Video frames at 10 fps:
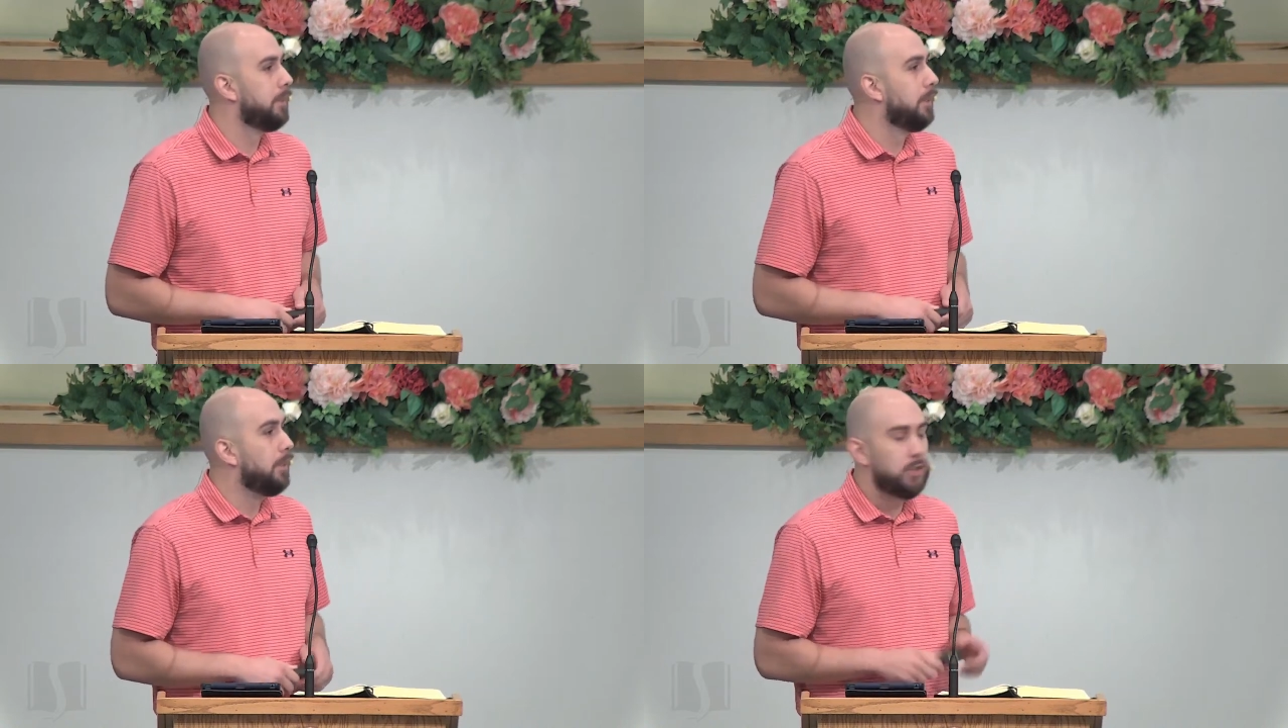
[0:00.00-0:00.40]

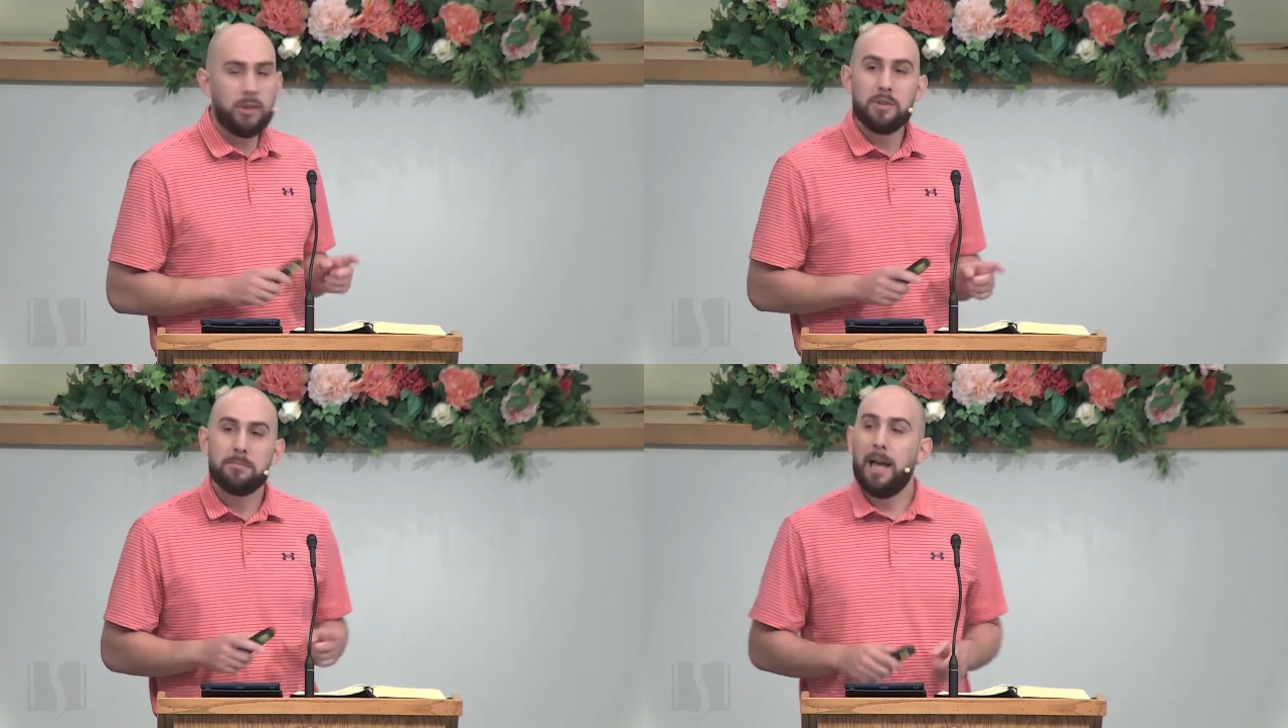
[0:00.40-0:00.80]
She
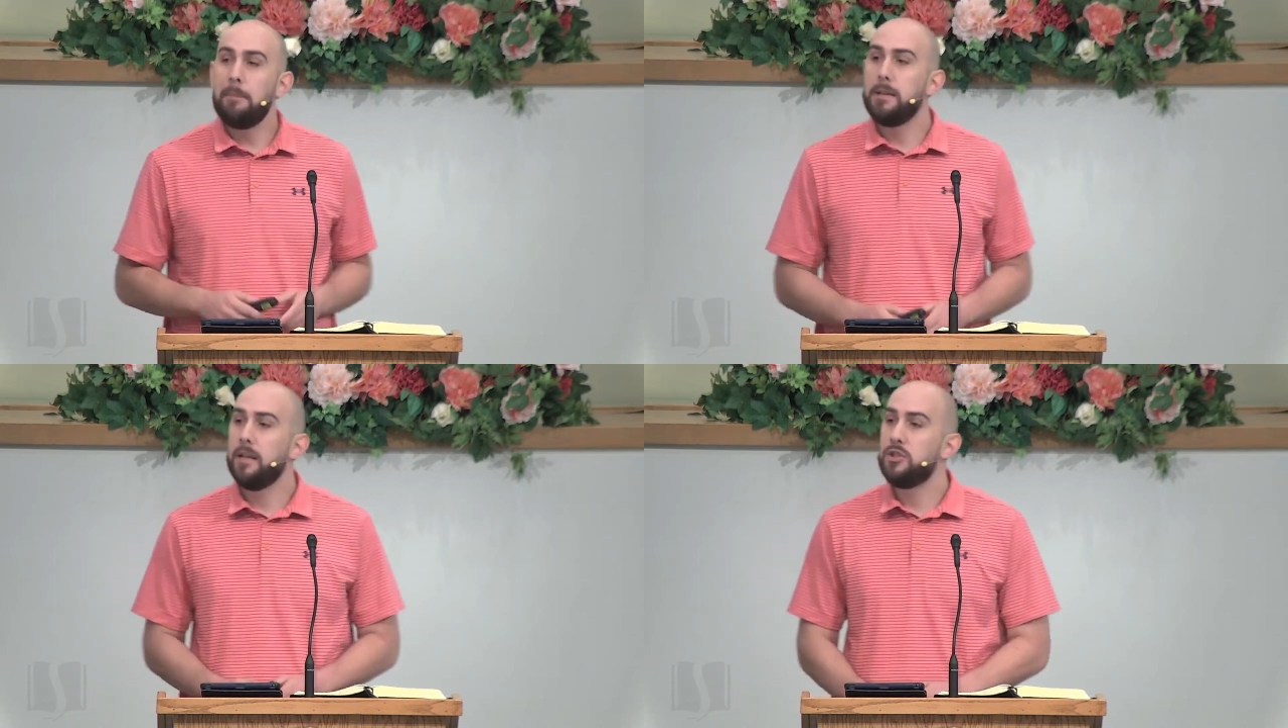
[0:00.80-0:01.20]
was mad
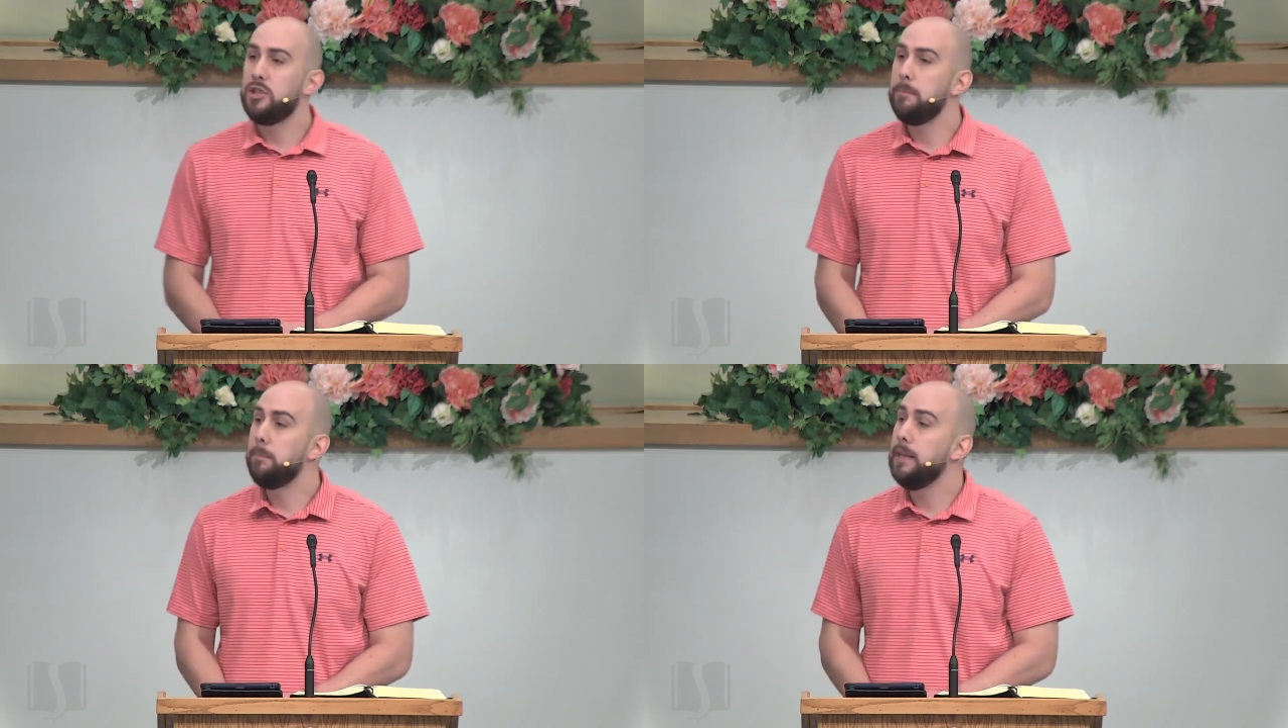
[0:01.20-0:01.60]
because
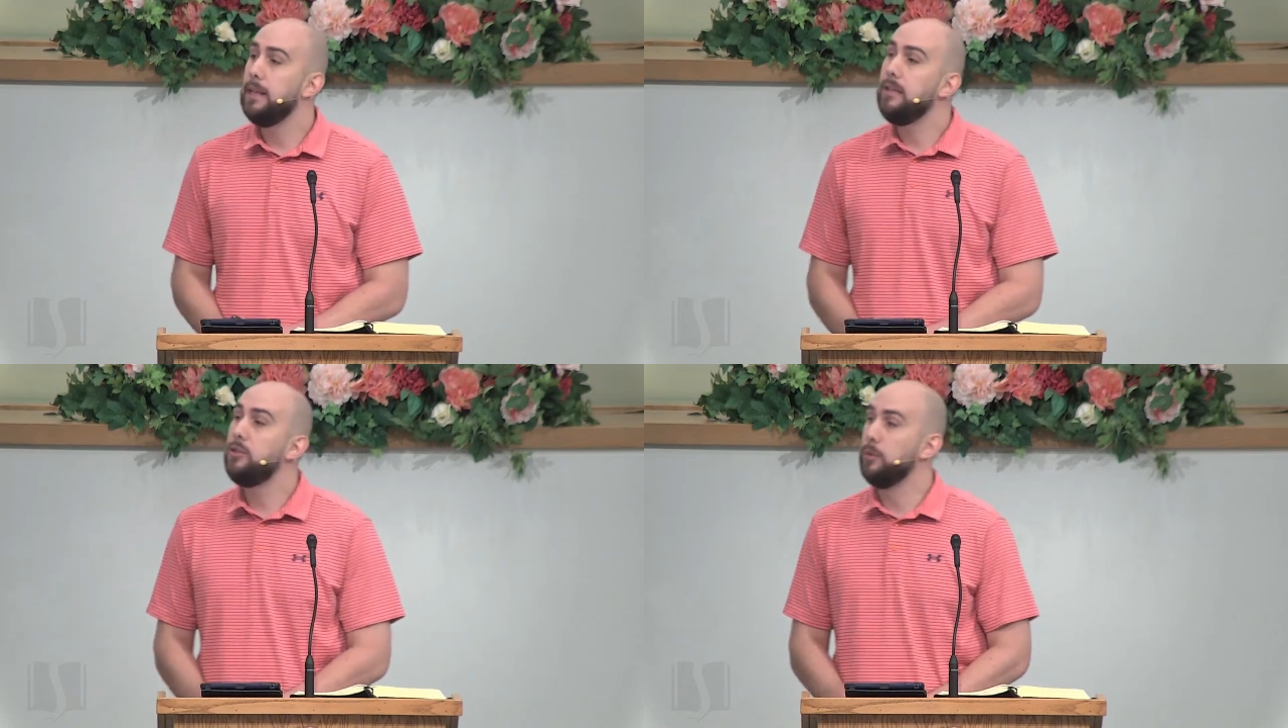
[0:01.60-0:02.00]
she bit
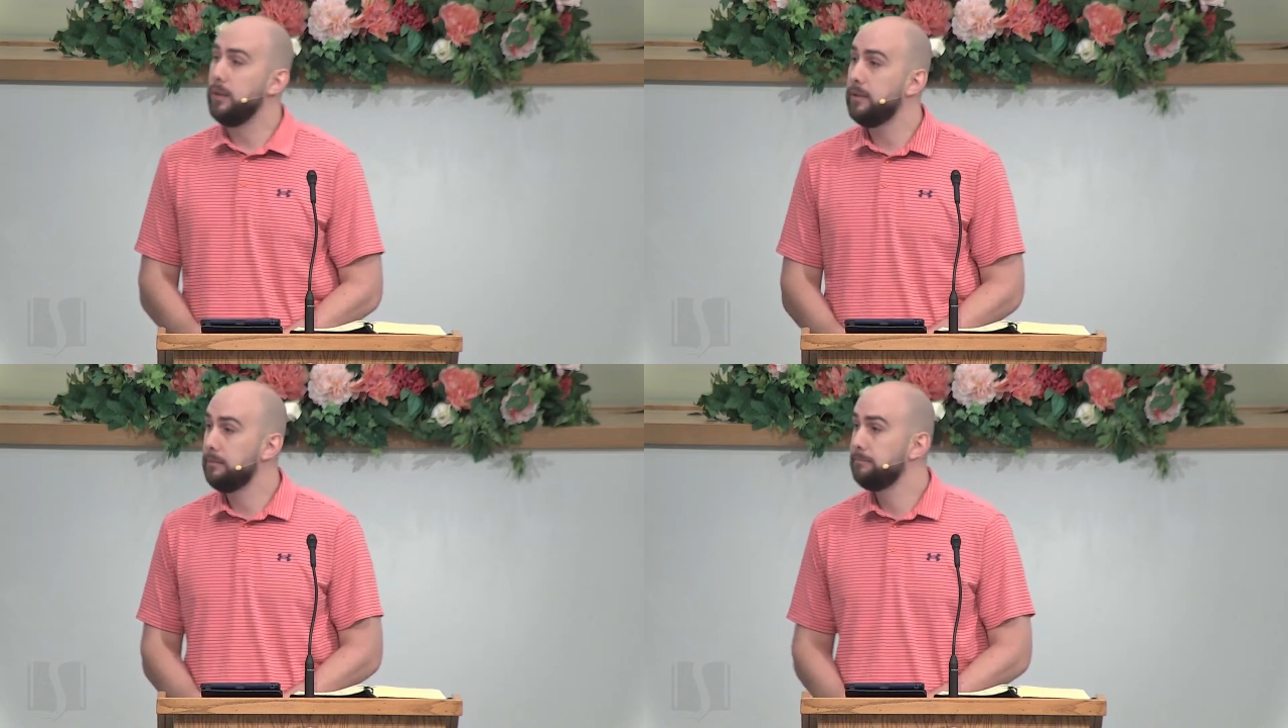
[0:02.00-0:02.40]
into it.